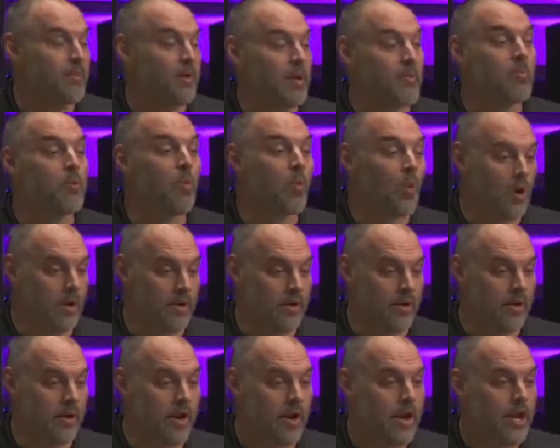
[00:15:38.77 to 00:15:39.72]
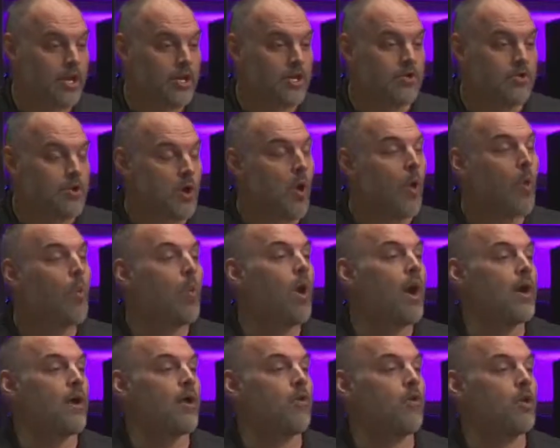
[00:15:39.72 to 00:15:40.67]
important. You don't
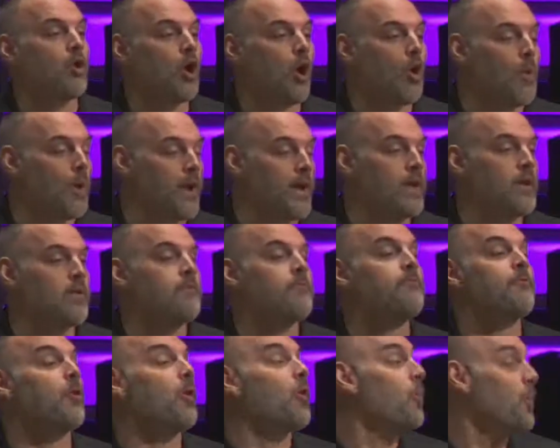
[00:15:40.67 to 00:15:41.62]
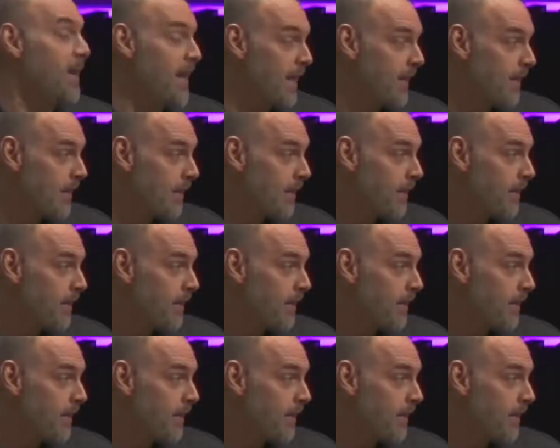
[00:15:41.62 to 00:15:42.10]
want to go in for a week